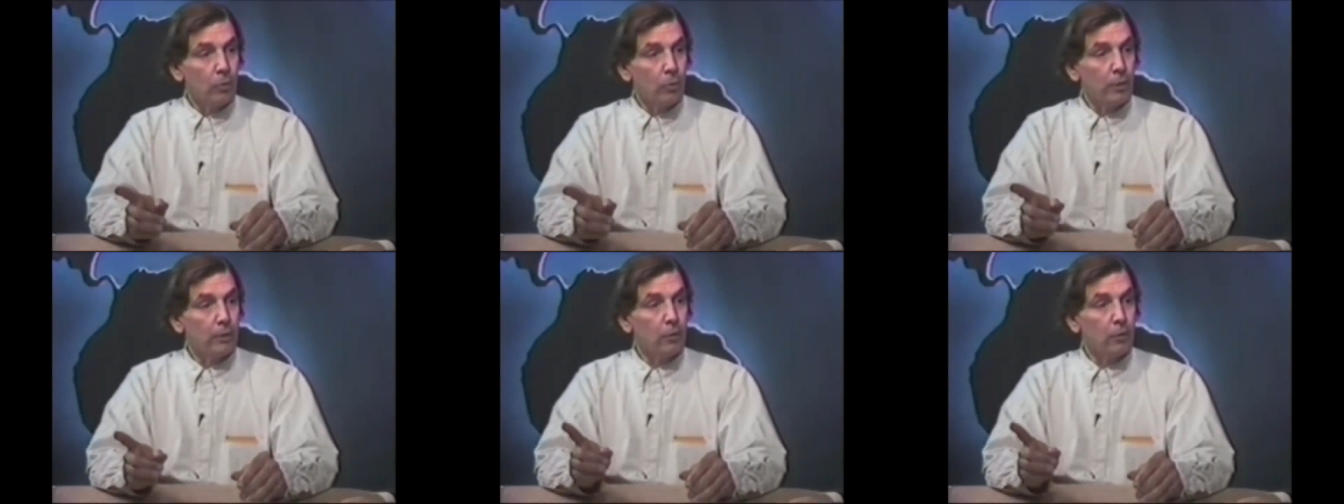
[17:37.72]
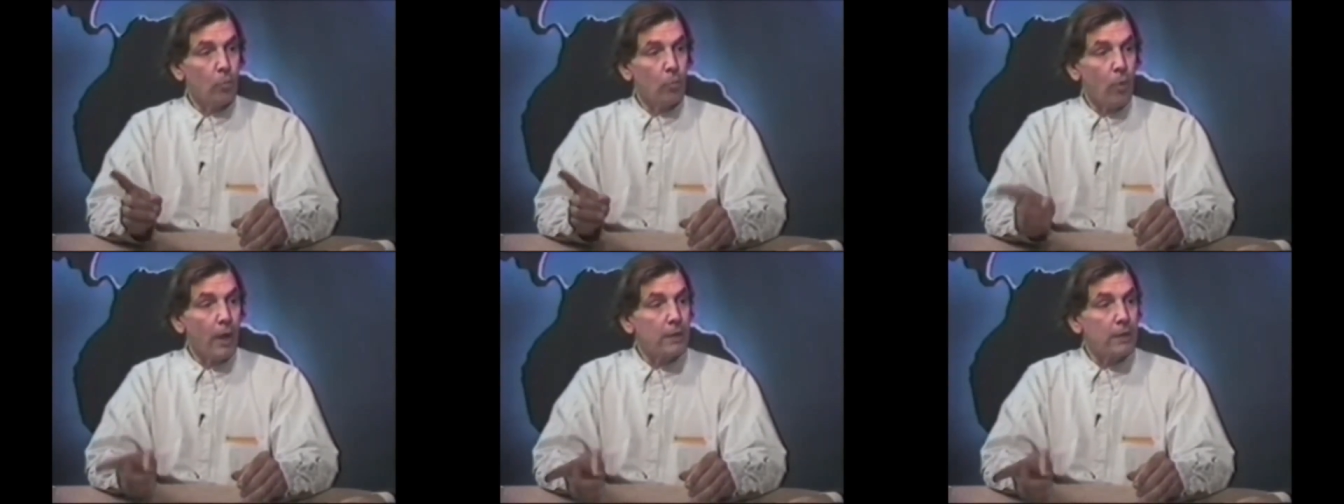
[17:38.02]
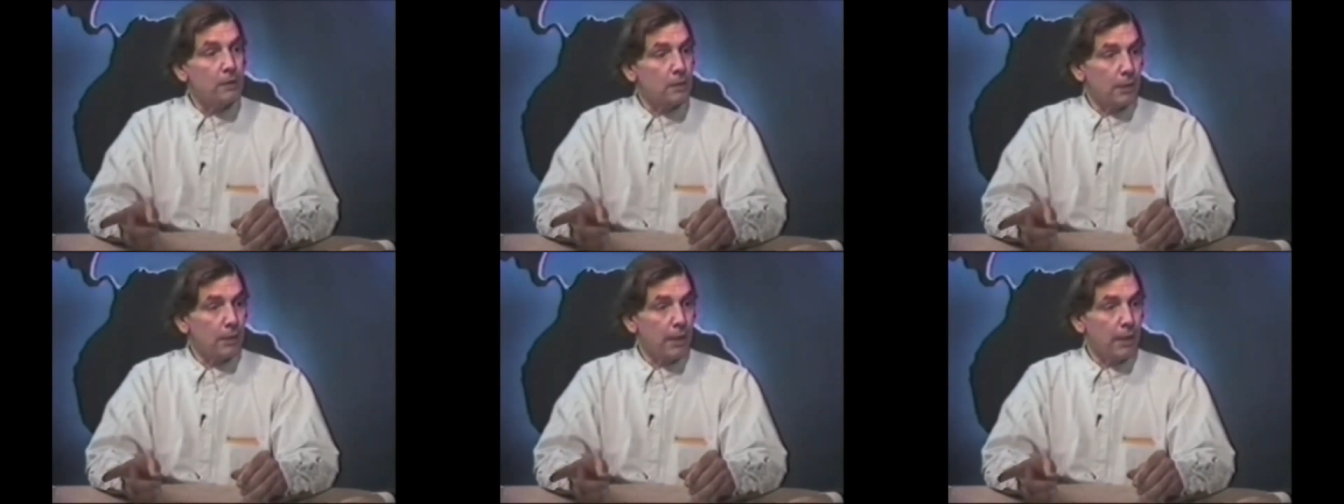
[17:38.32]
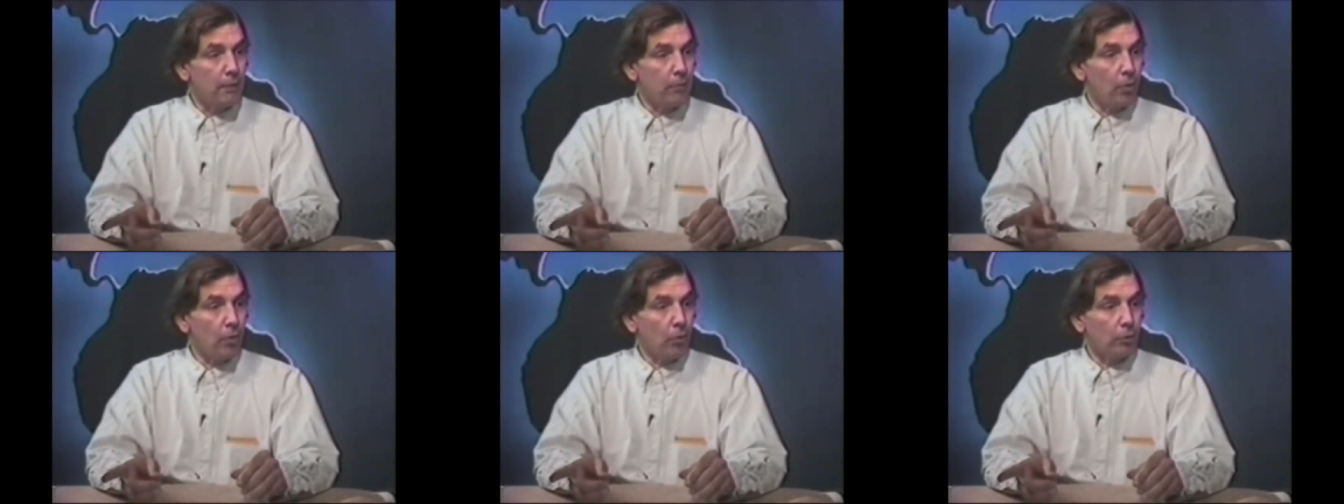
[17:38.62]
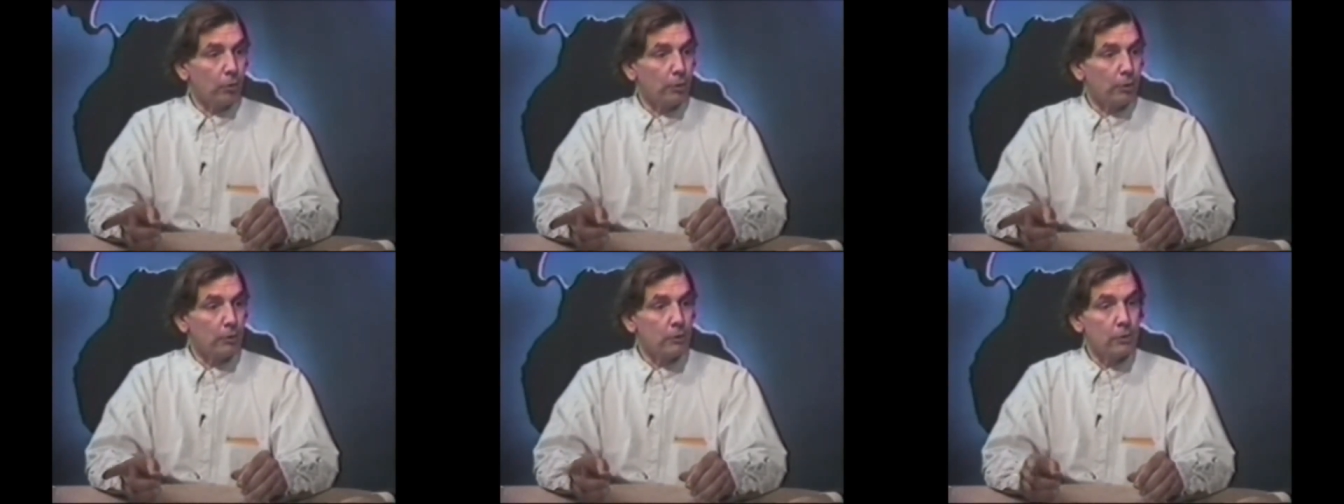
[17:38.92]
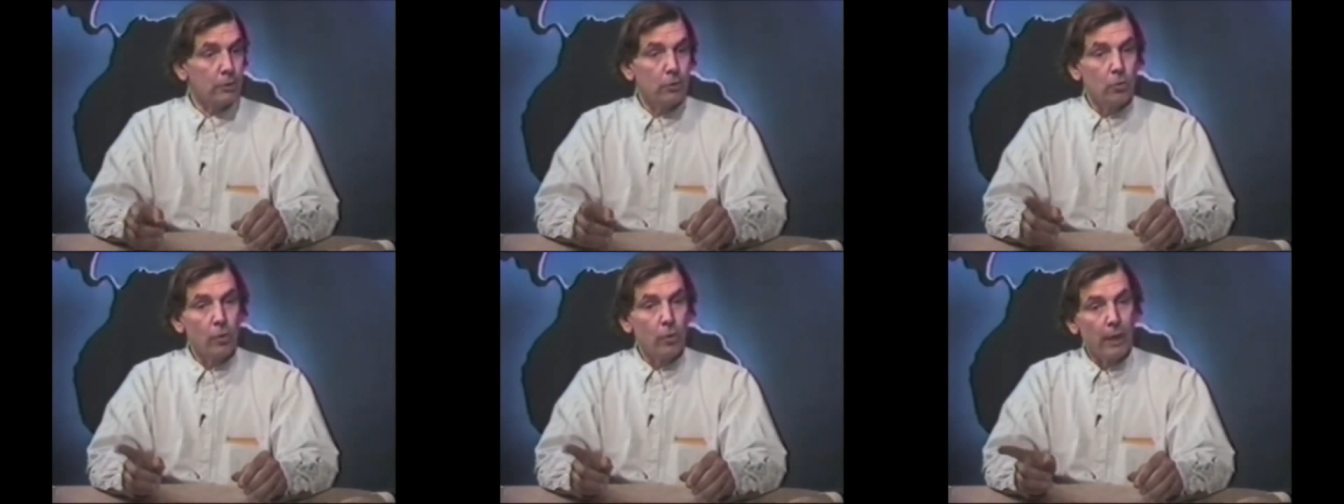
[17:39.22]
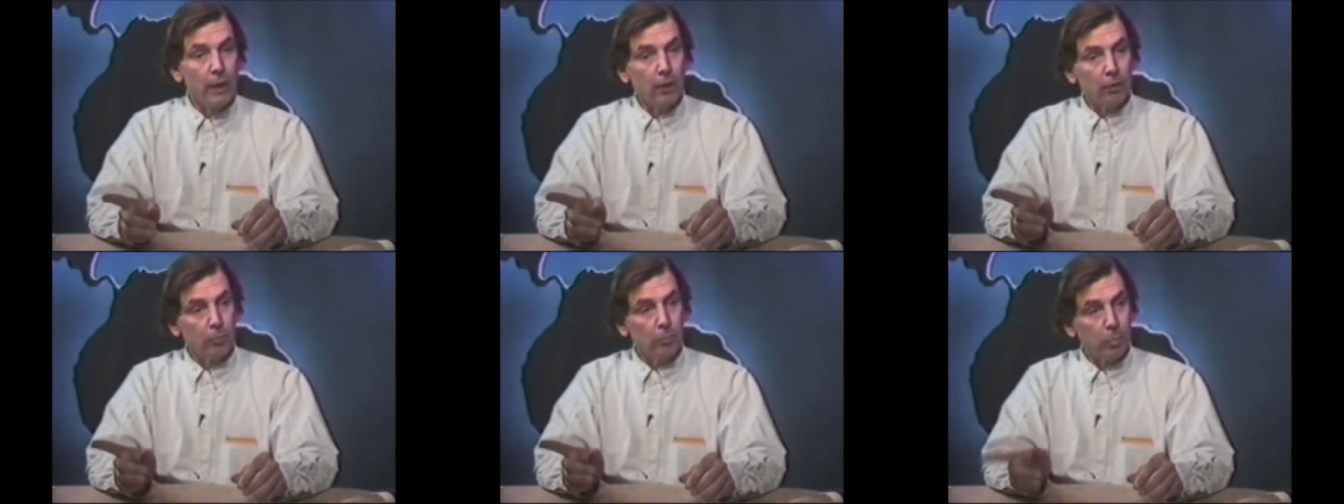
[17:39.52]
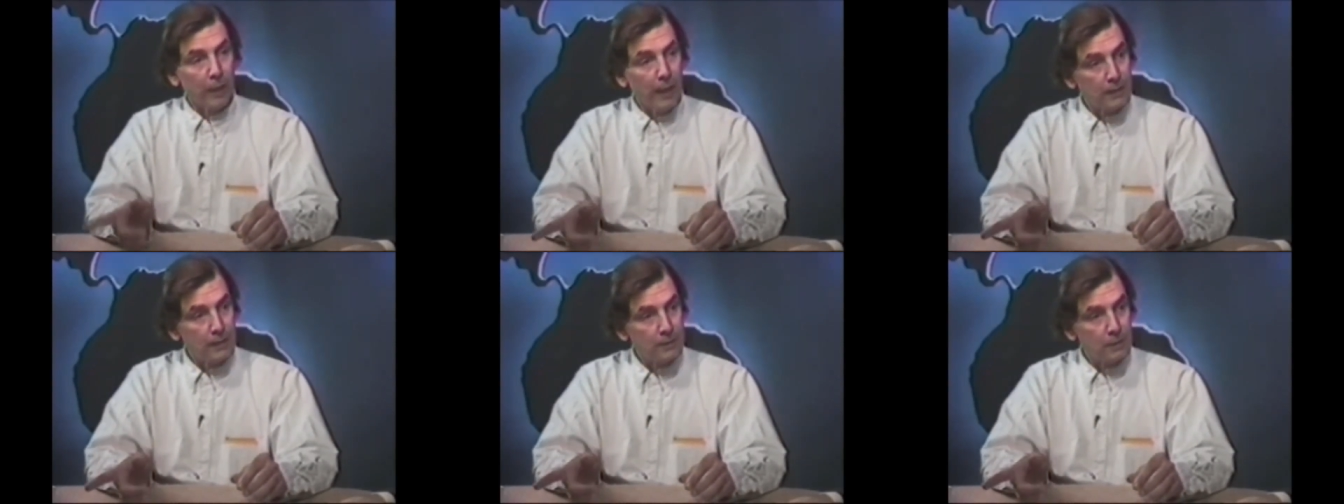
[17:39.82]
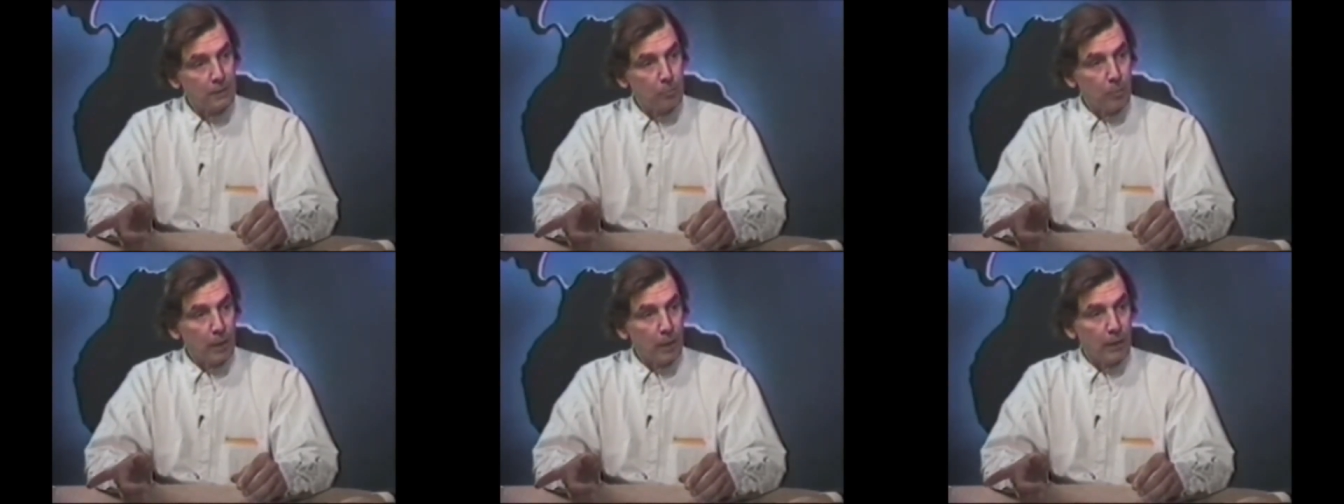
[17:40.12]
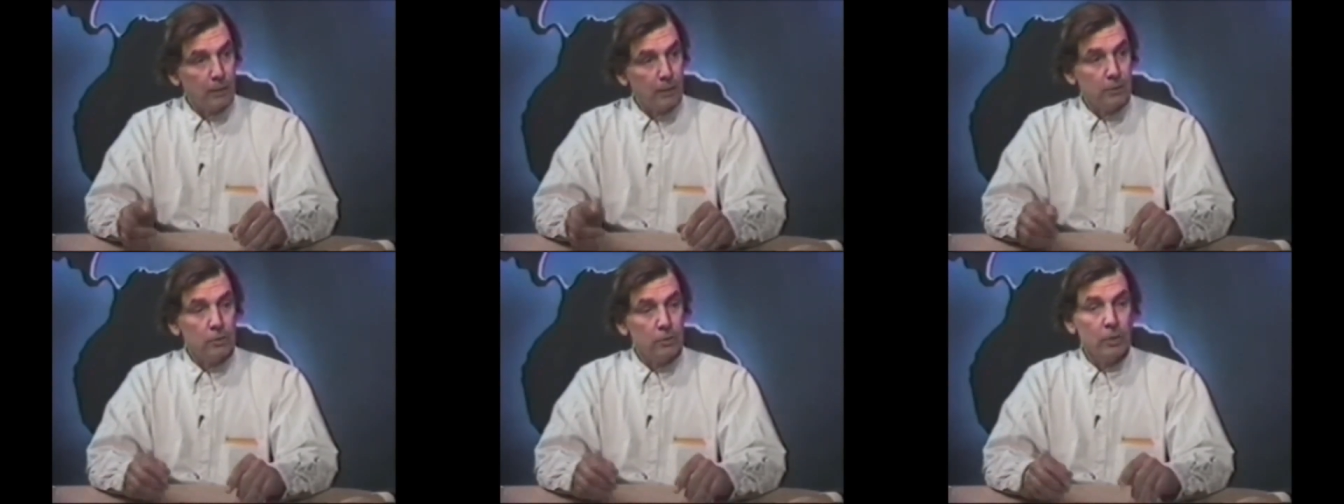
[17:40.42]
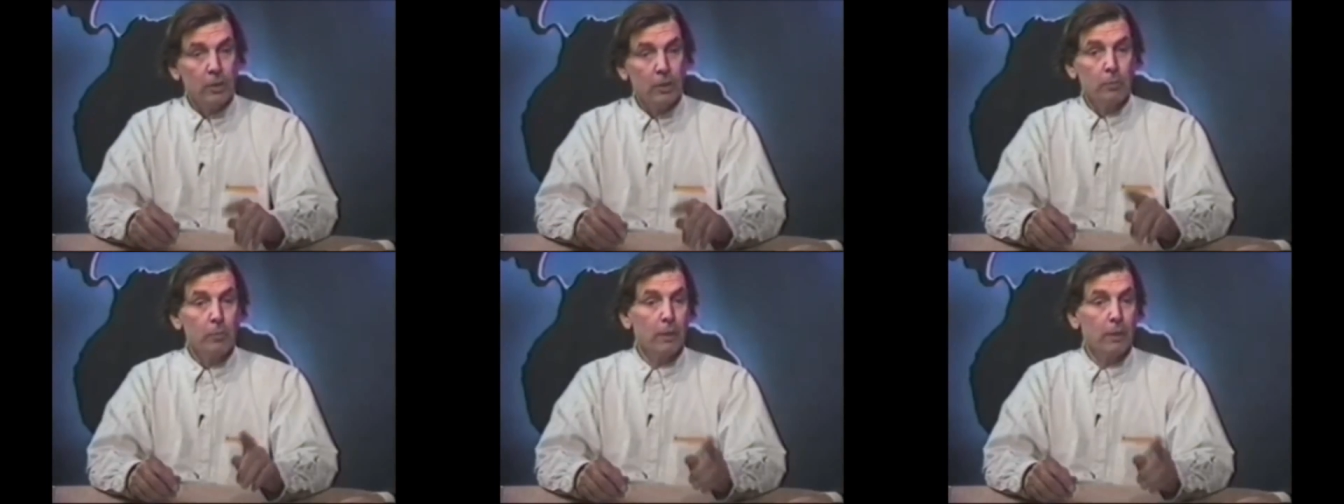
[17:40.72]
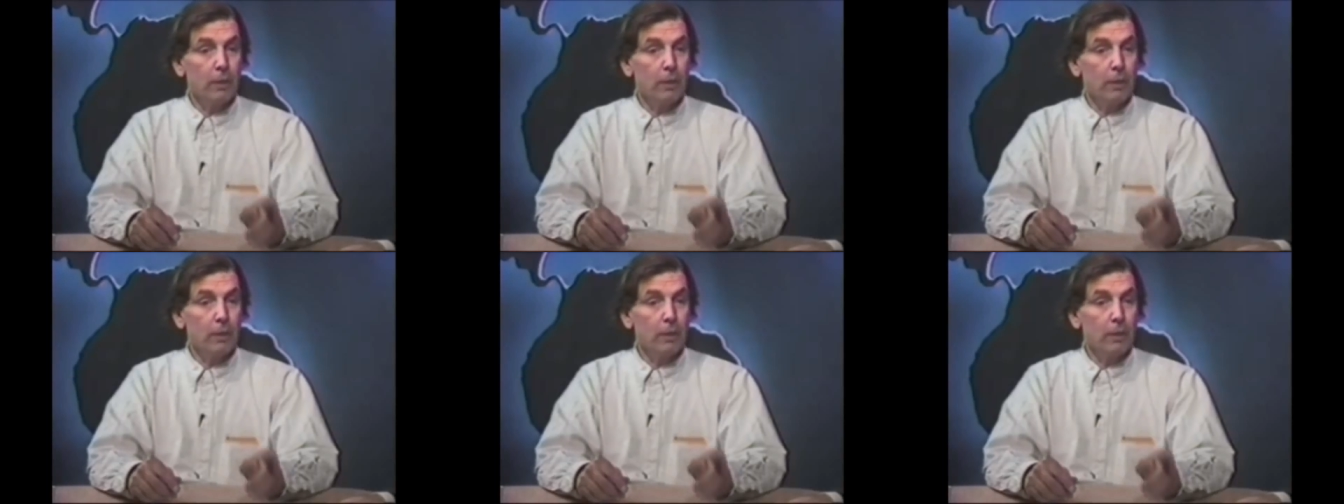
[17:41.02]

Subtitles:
with the white slaveholders who held blacks in bondage